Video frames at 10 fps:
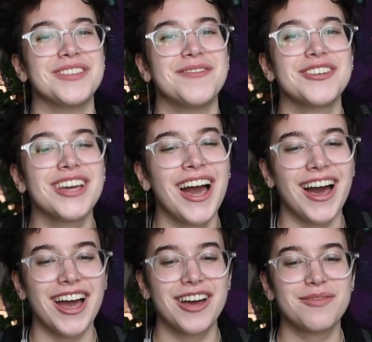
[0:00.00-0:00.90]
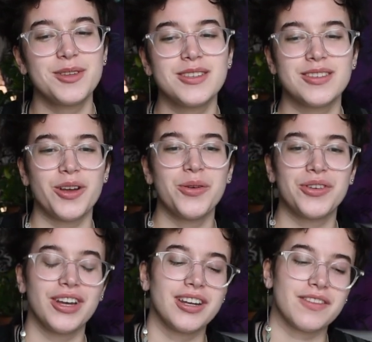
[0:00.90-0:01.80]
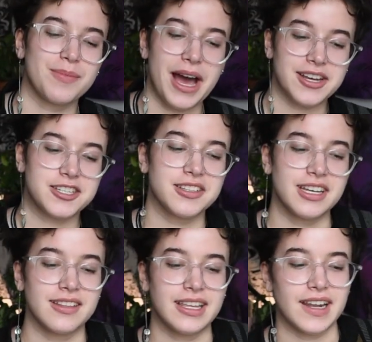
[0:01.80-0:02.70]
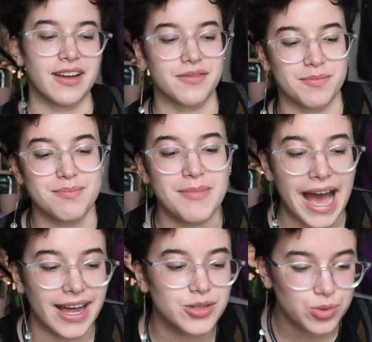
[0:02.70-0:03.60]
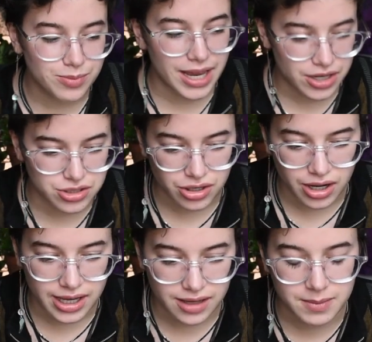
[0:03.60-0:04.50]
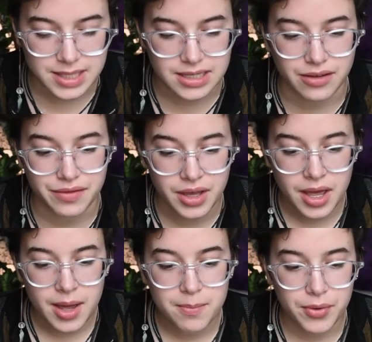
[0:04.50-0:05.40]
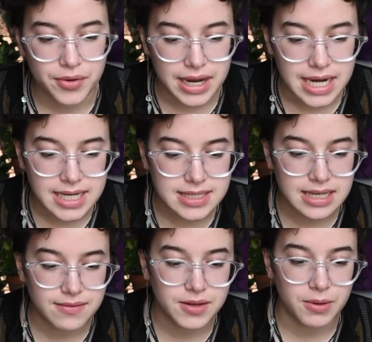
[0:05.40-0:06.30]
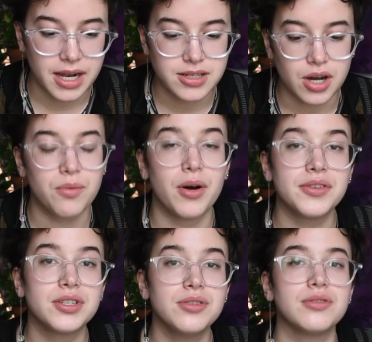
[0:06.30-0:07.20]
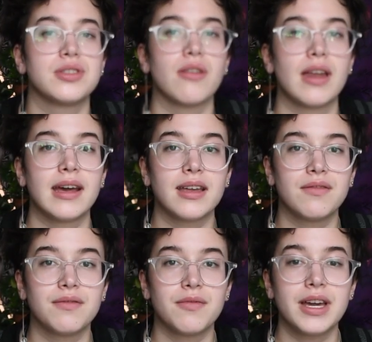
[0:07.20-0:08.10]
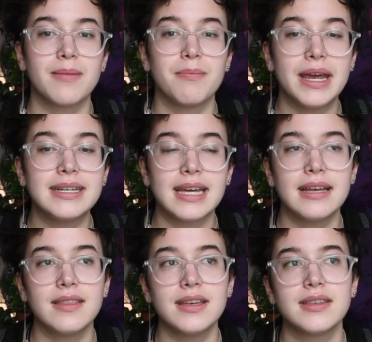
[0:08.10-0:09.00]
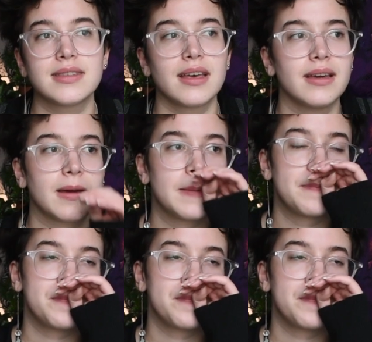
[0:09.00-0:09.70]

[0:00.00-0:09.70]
But yeah, I have been so creative and passionate lately that I've had to make sure I give myself breaks even when I don't want to, so that I can like maintain this, like